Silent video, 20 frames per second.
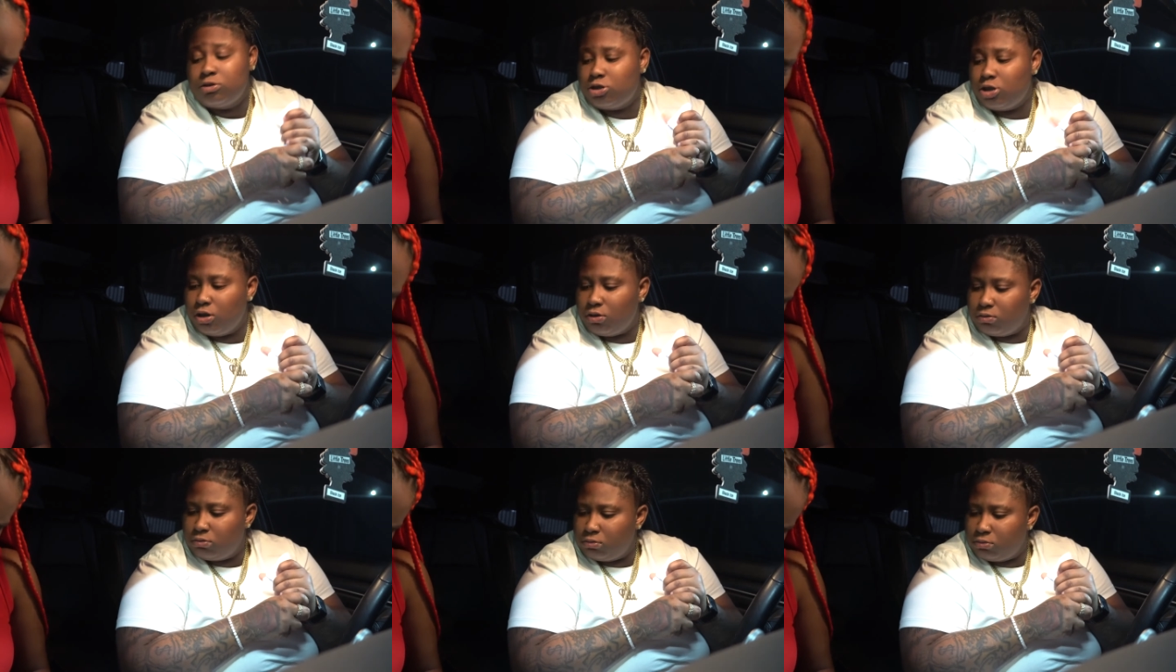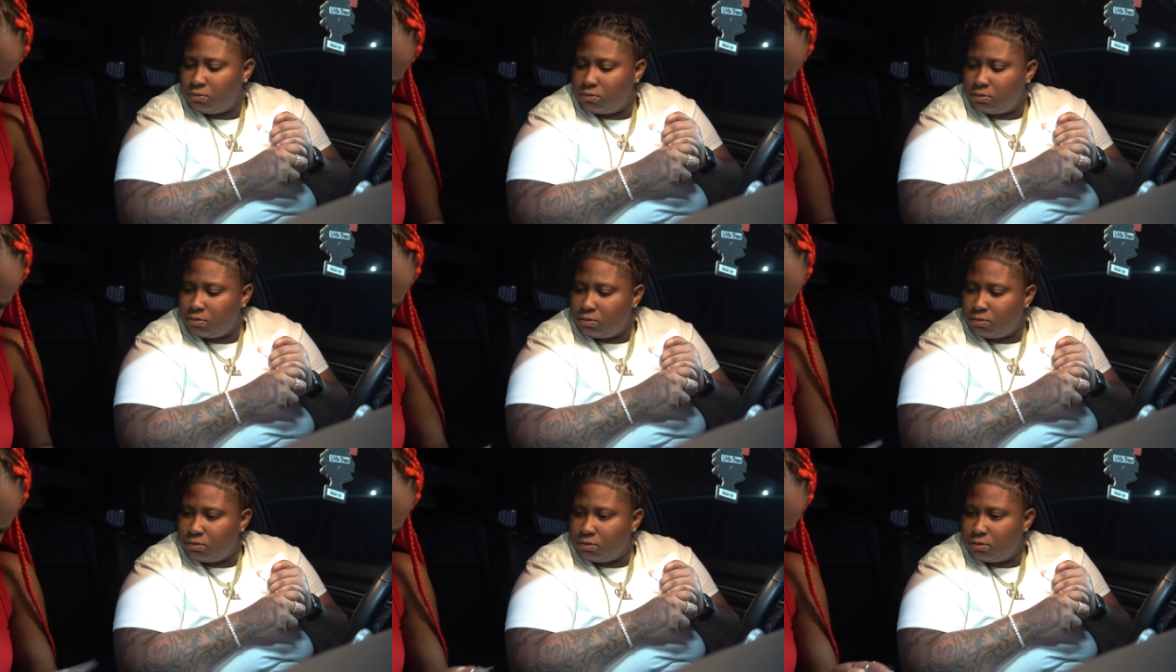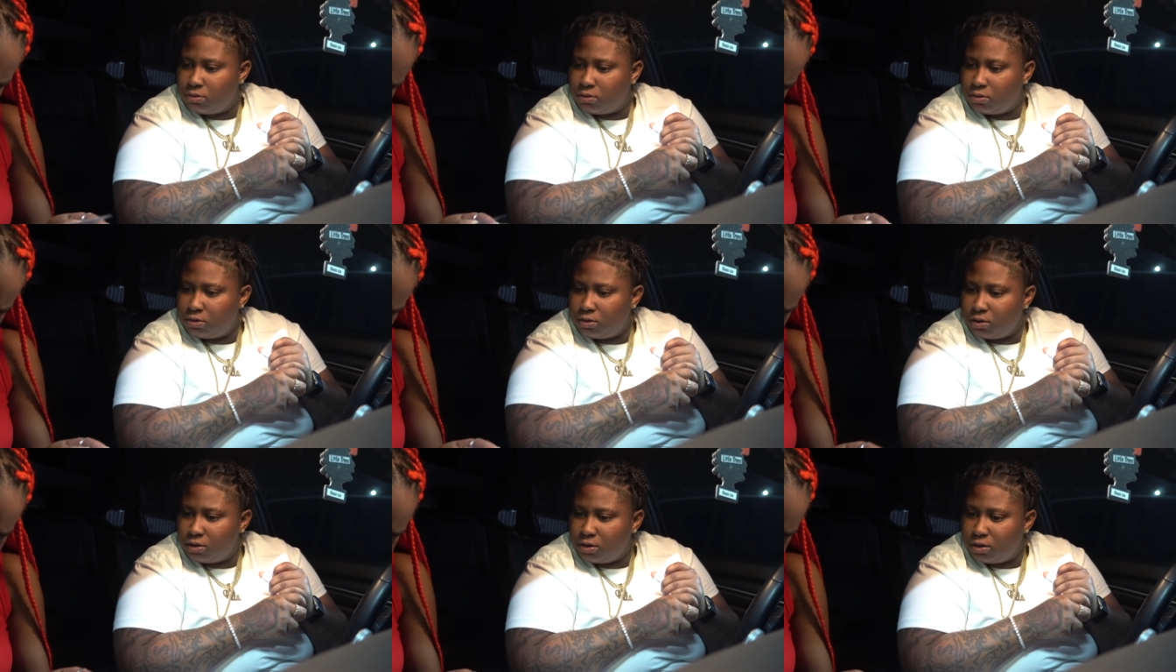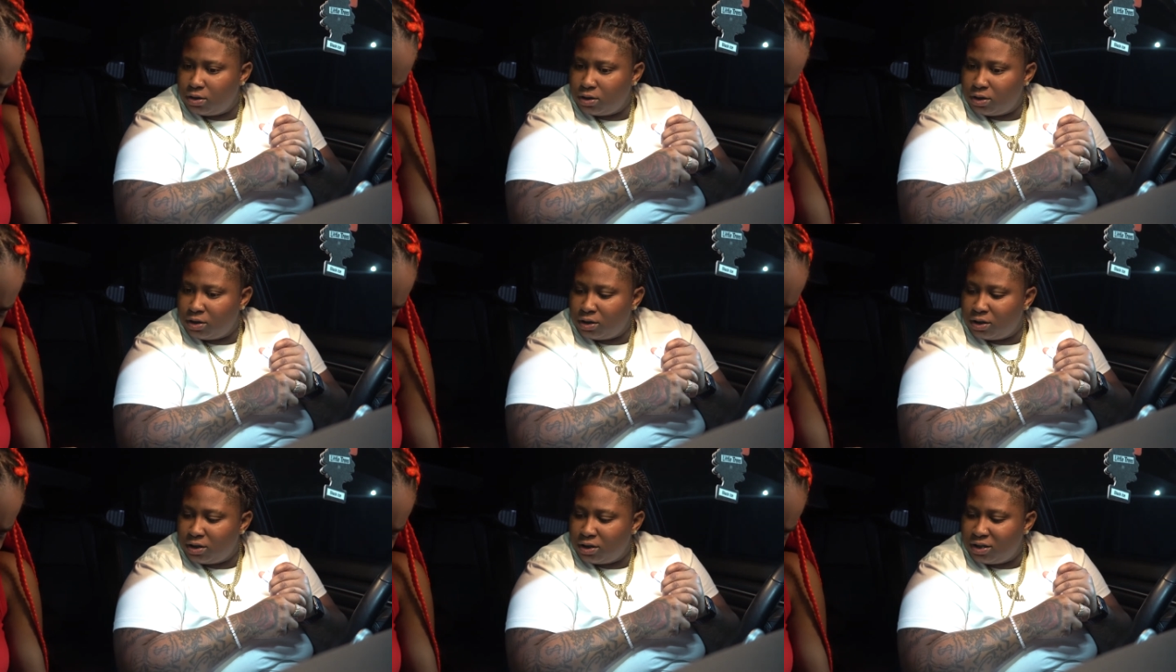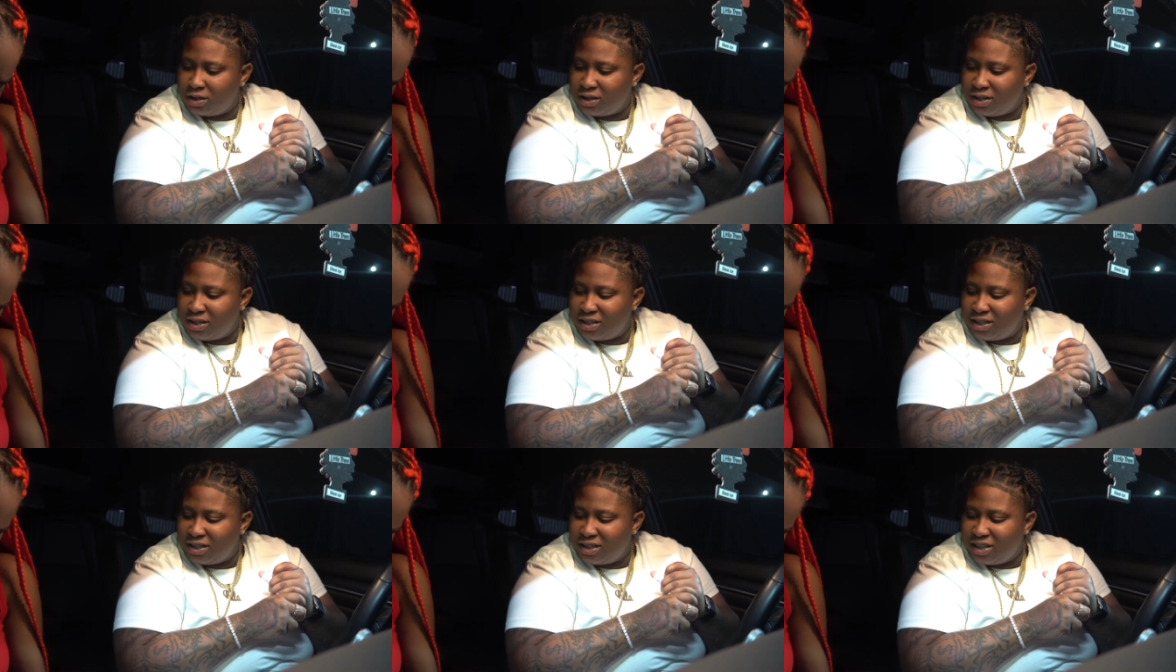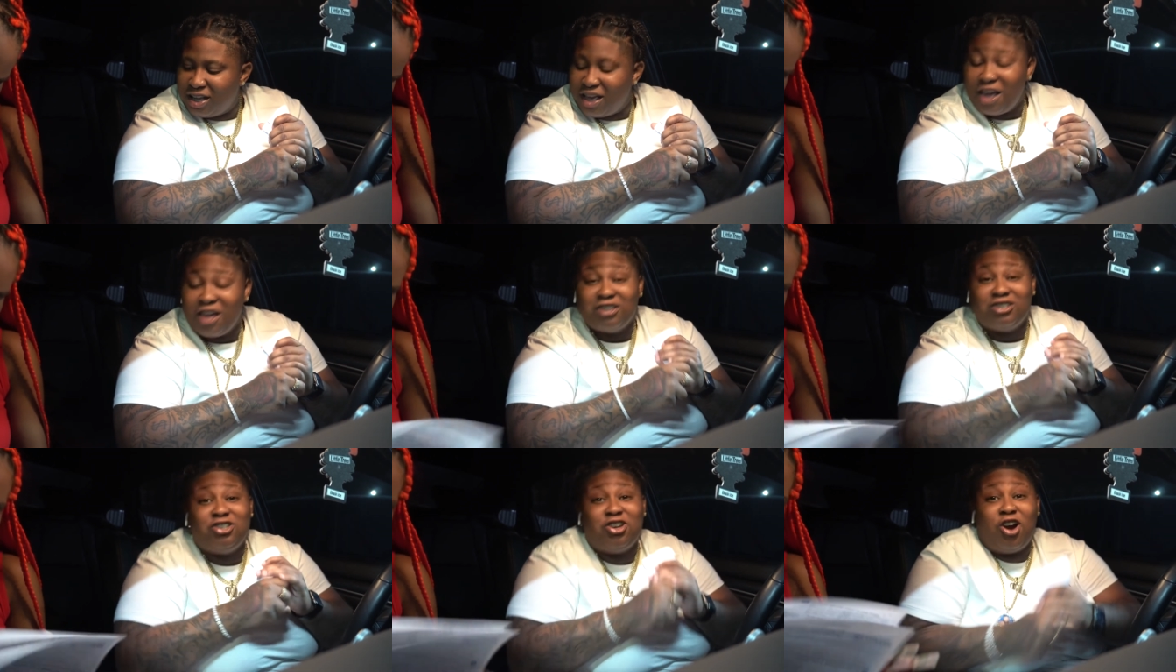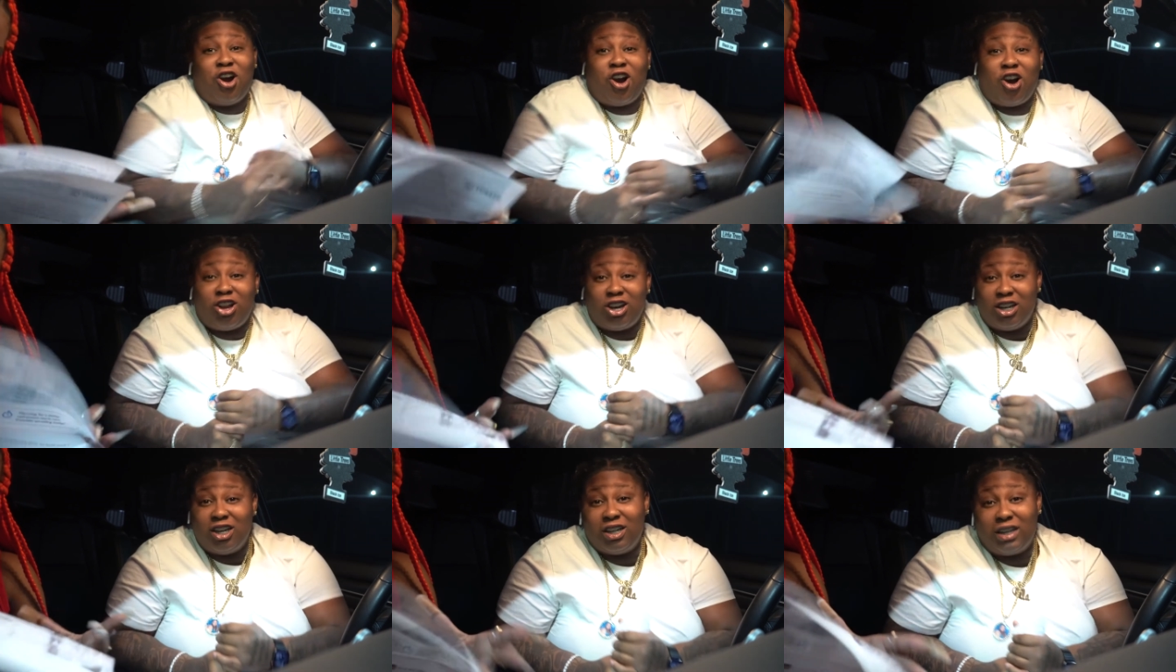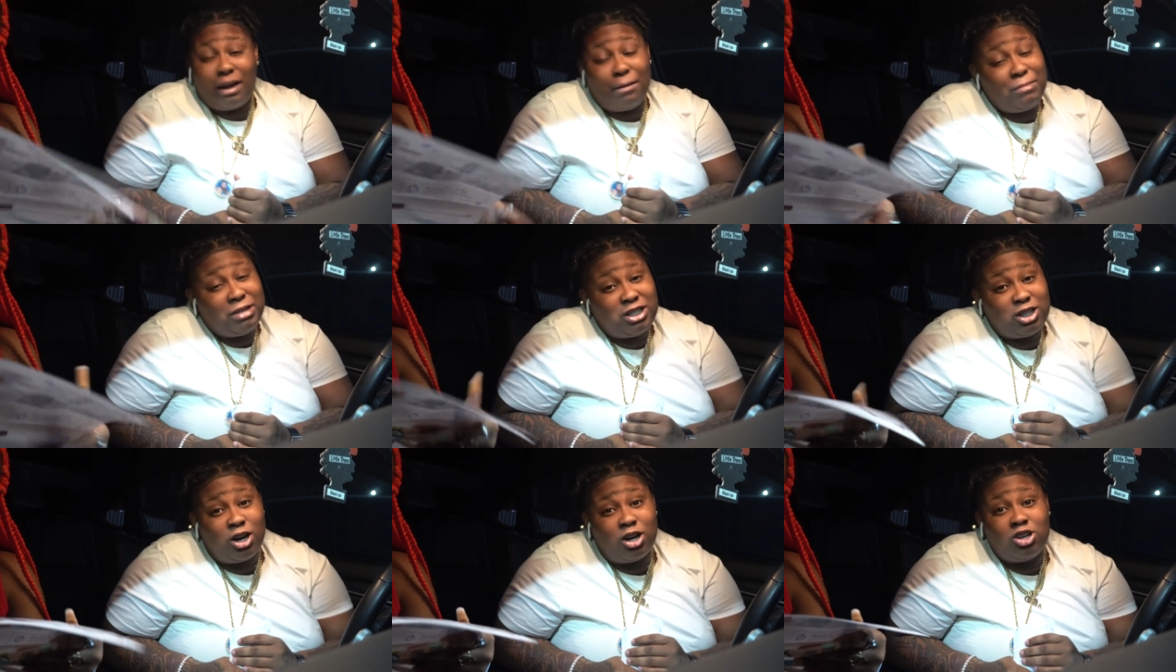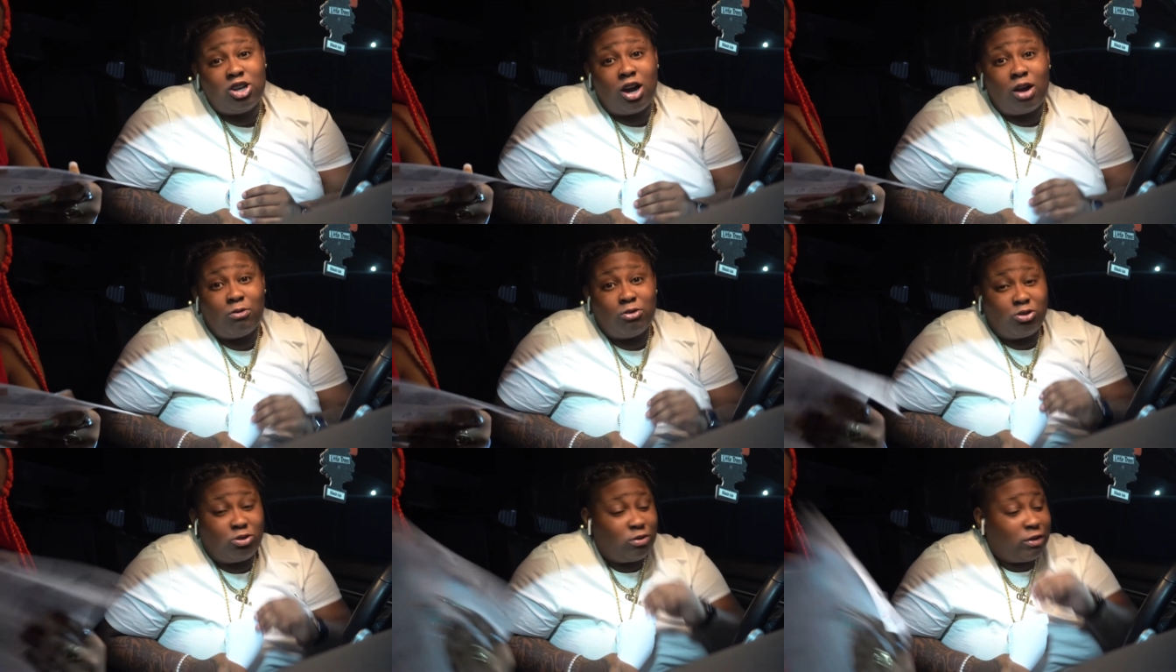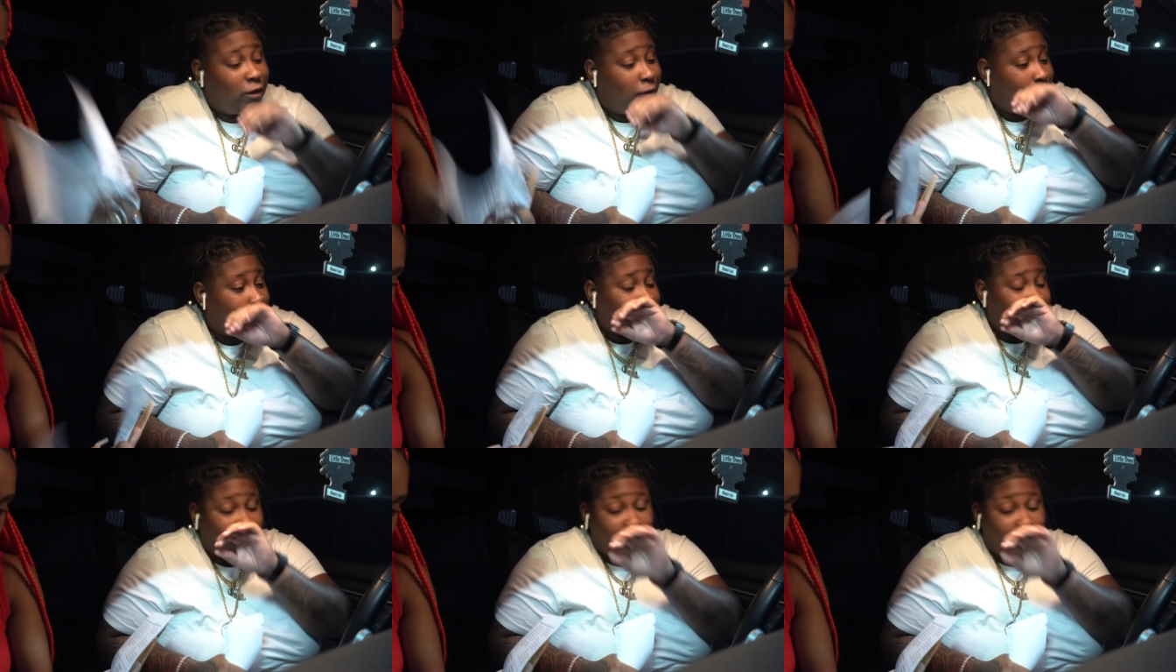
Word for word: is so, Walmart meddling me? Y'all, look. Let me tell y'all real quick.